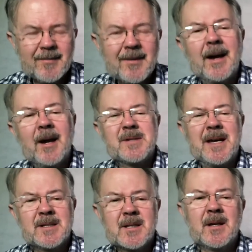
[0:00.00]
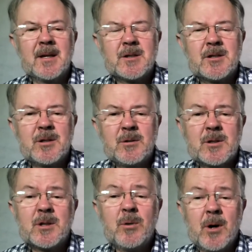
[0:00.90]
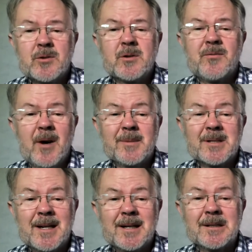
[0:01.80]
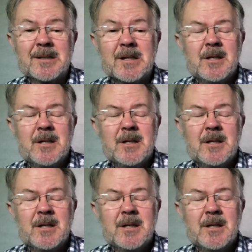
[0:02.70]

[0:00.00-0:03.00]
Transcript: and I was asking it to do 200 frame a second.